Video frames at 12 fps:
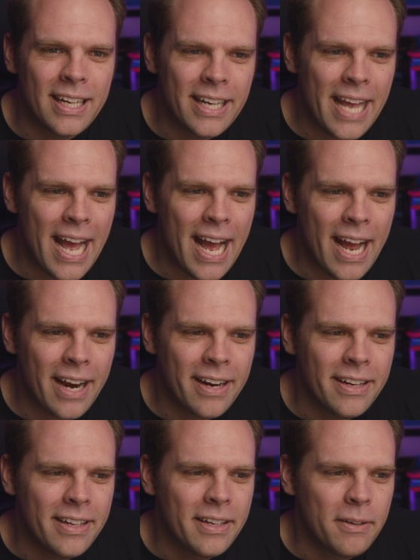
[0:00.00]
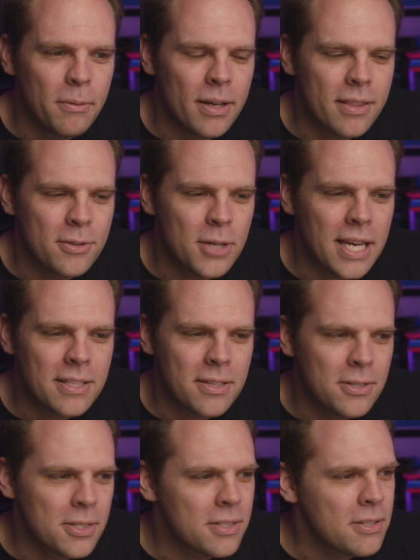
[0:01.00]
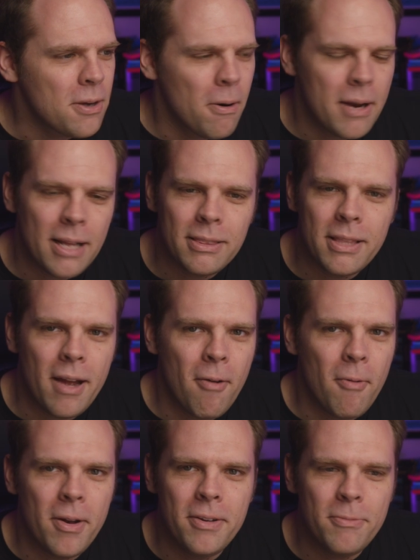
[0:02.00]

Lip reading: gag with Jason just going out there and